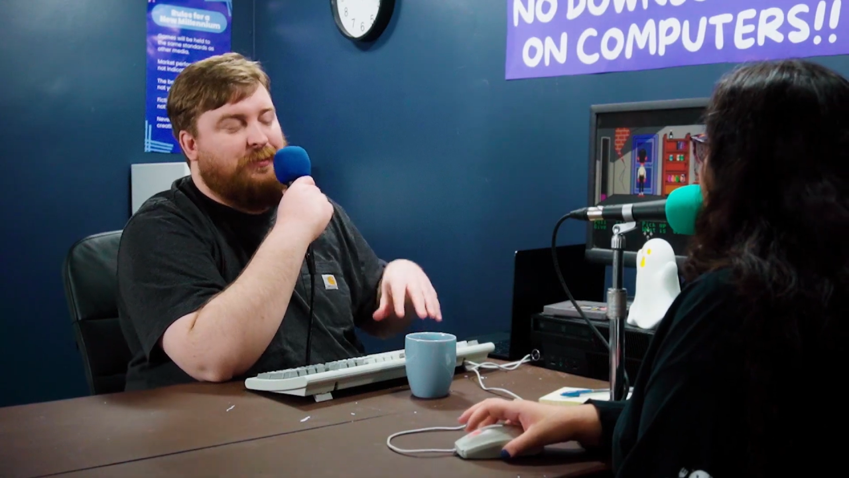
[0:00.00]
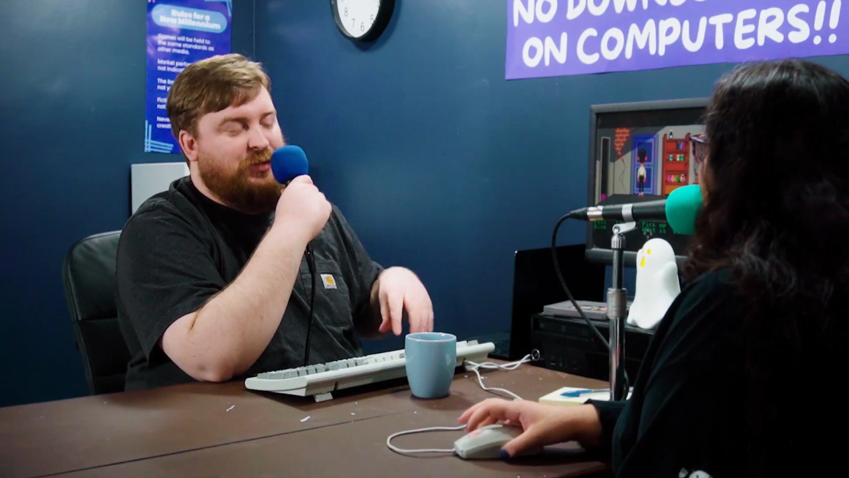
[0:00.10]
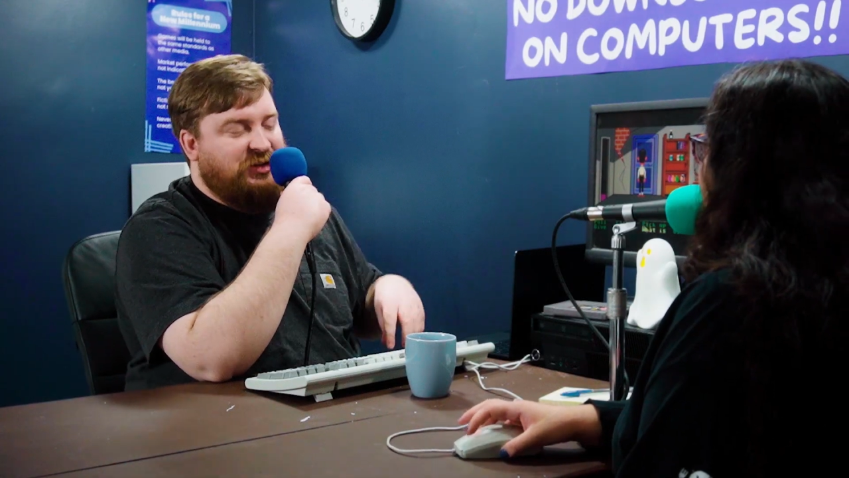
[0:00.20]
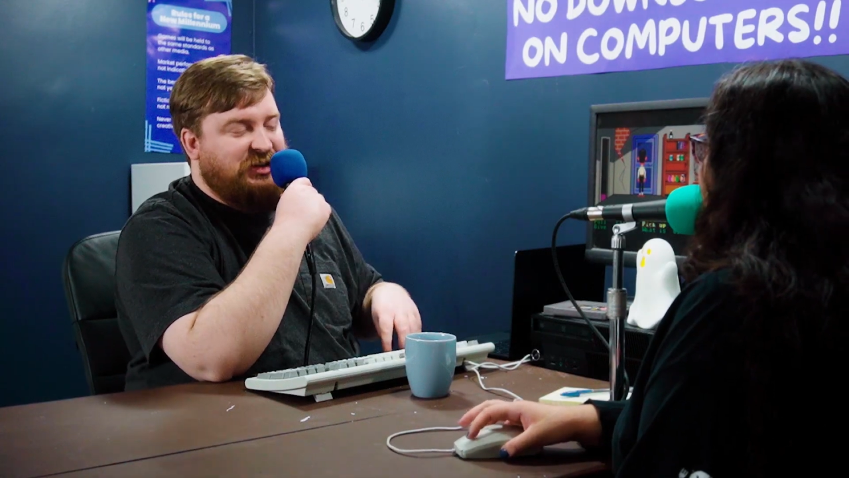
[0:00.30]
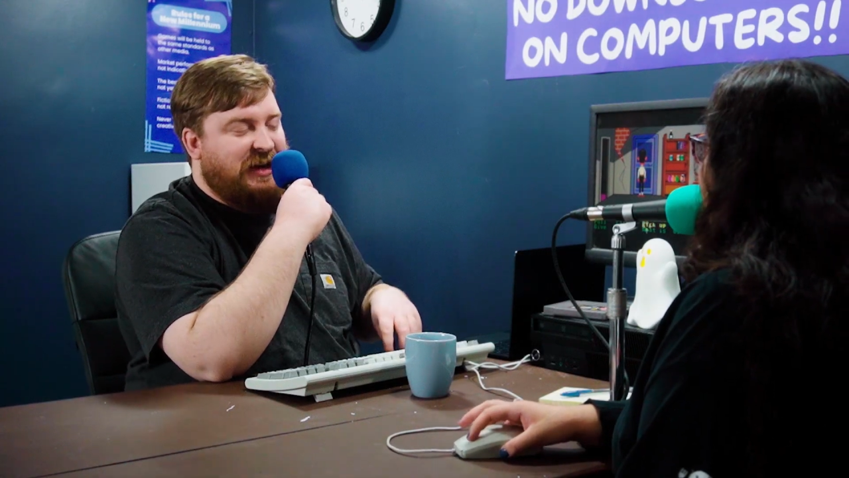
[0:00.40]

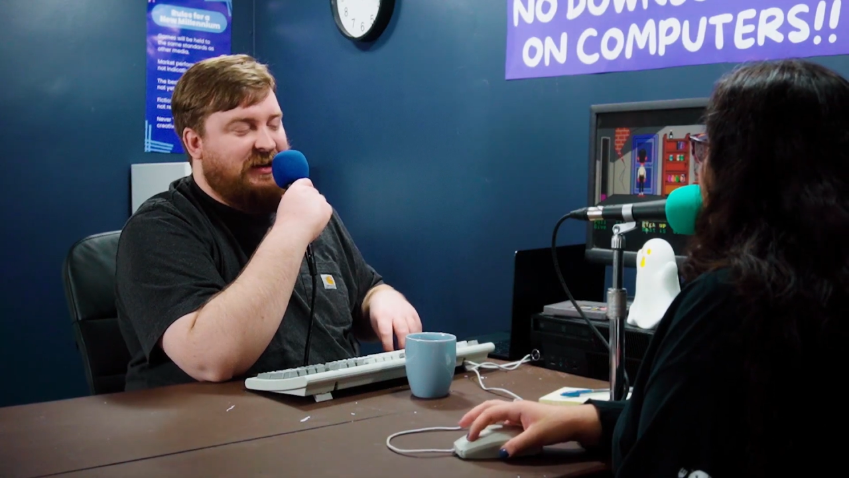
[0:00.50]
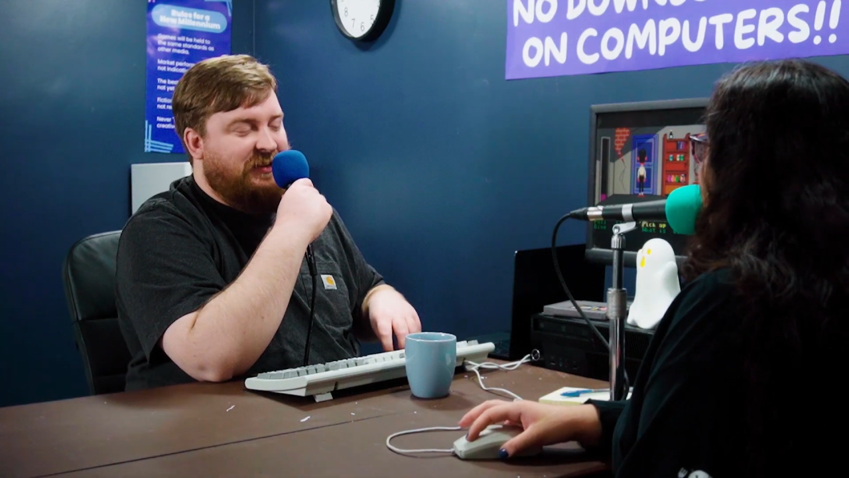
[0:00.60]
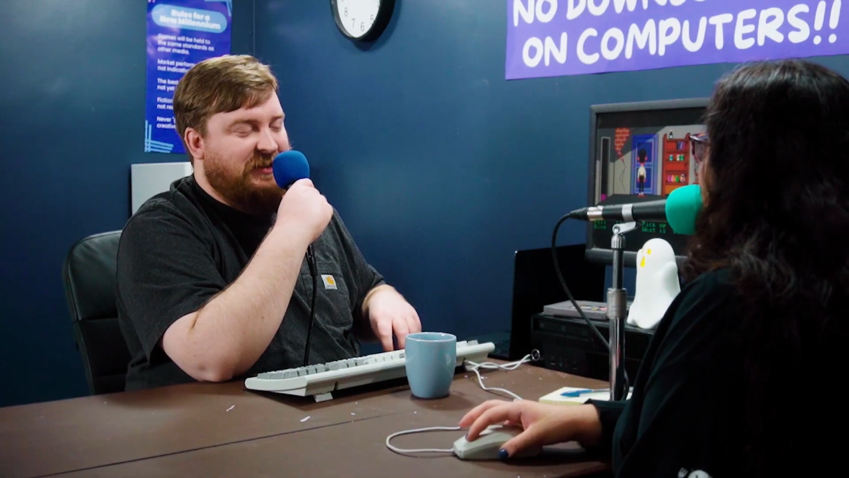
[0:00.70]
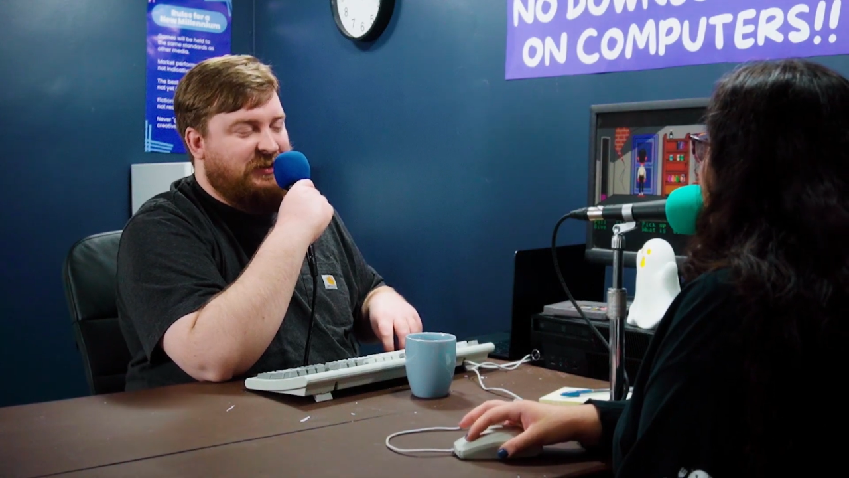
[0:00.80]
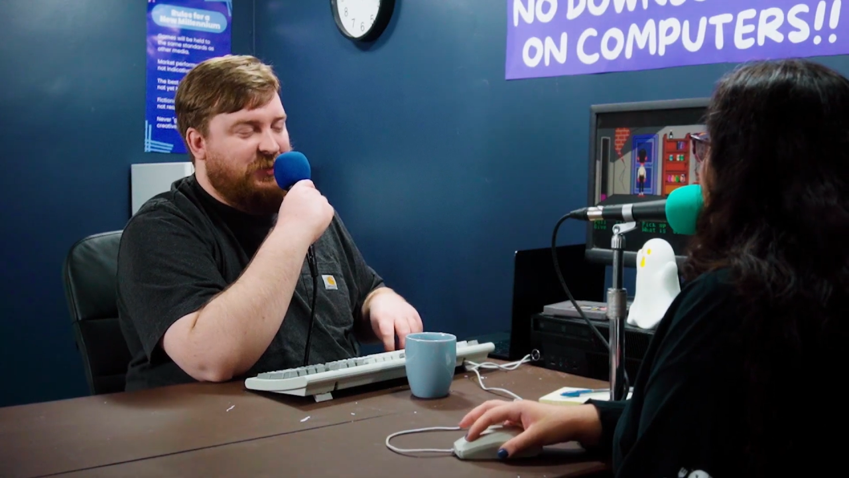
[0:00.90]

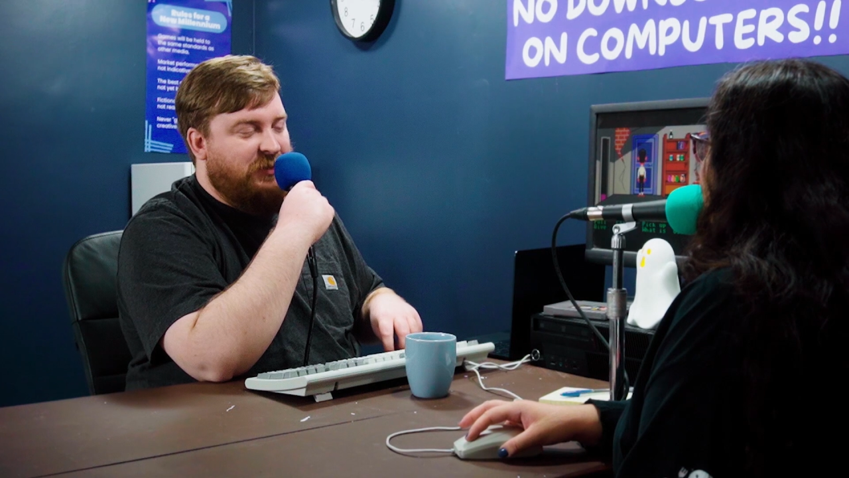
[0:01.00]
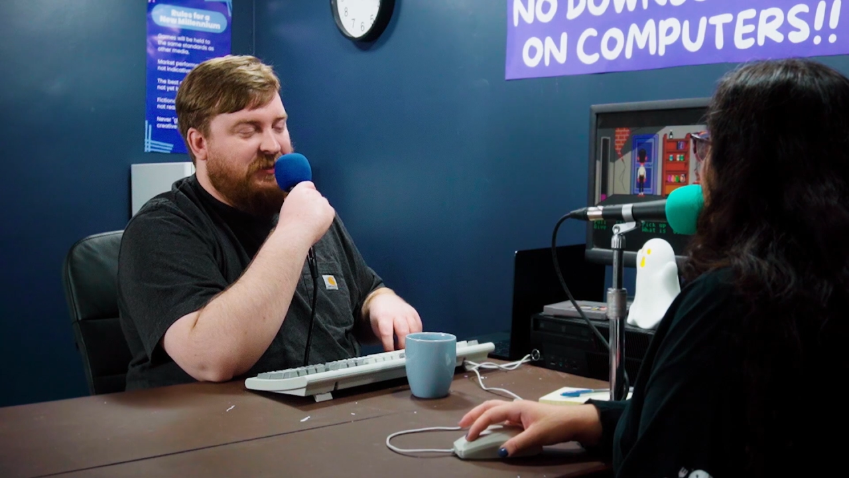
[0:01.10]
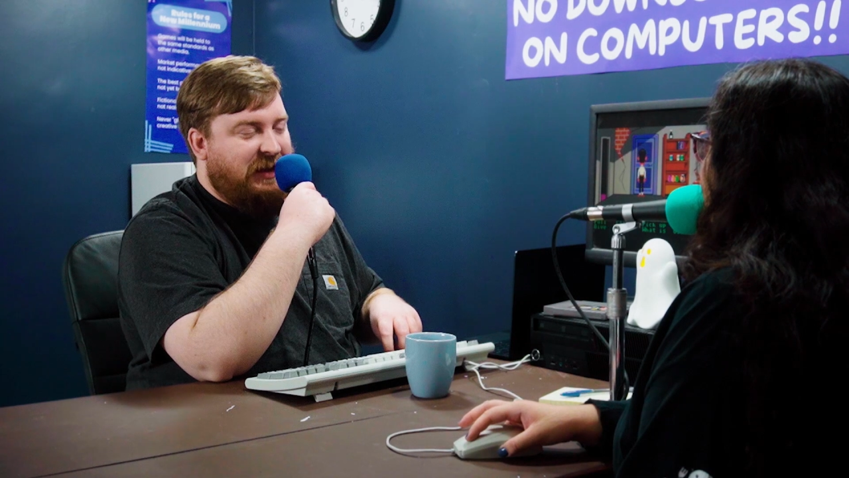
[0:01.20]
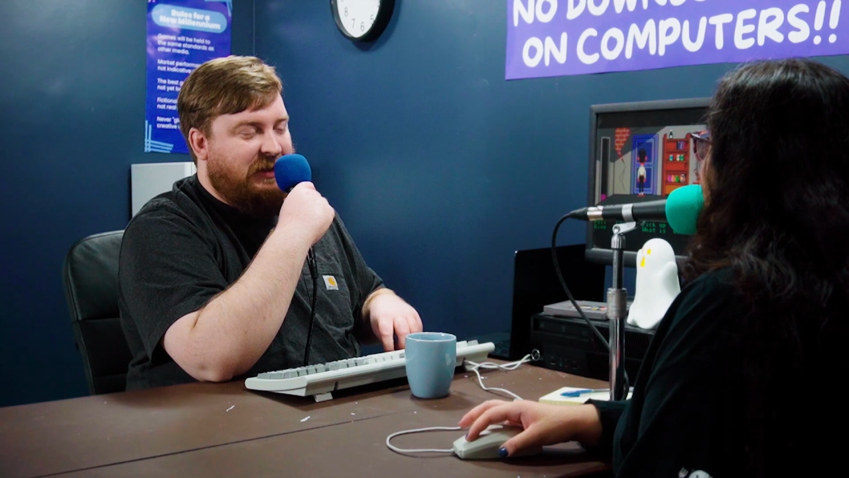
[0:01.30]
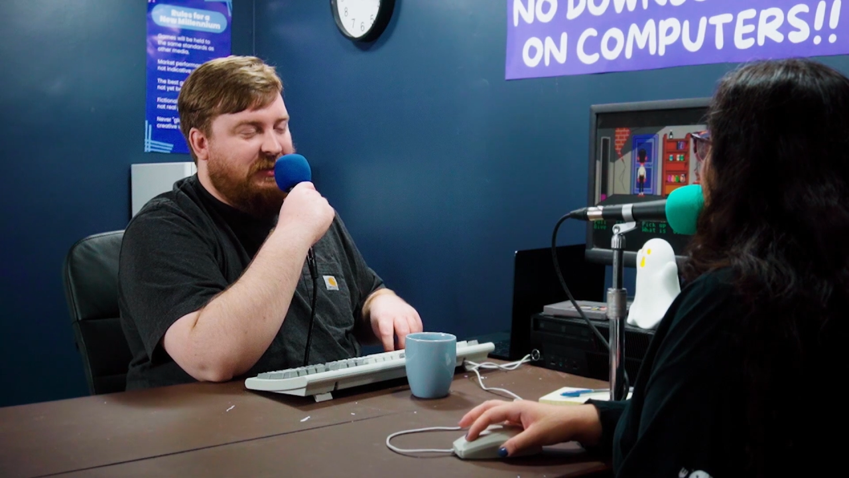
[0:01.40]
projecting this sort of
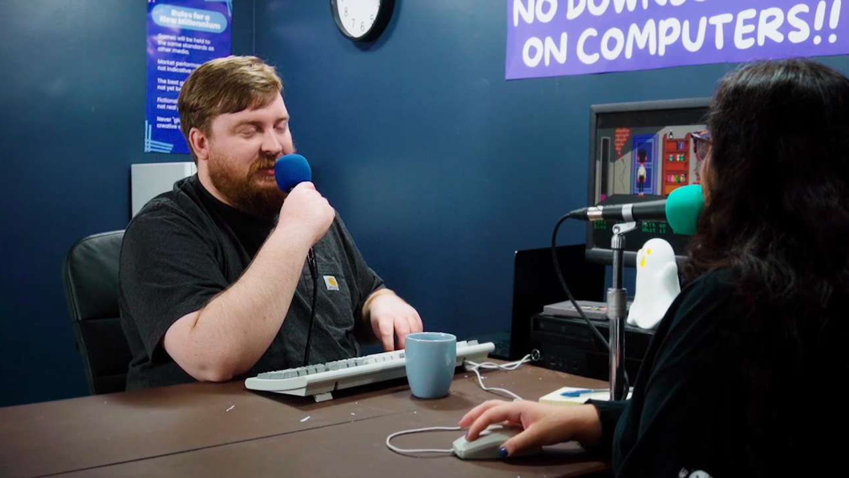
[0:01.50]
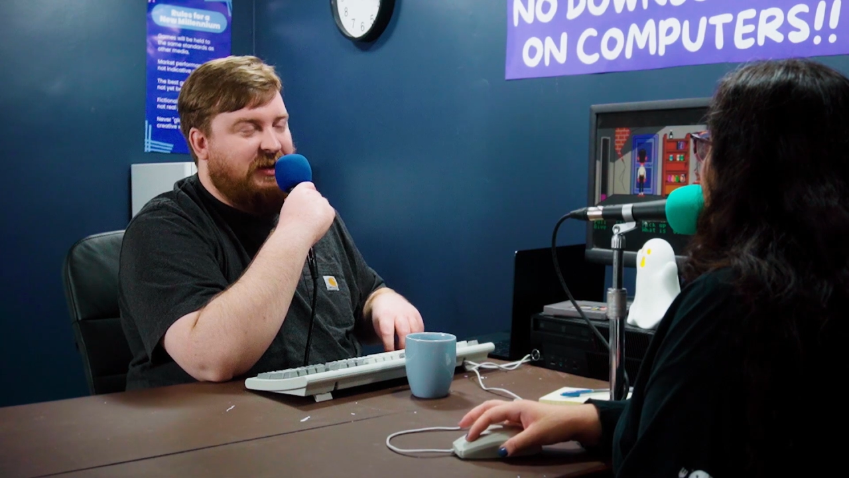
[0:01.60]
like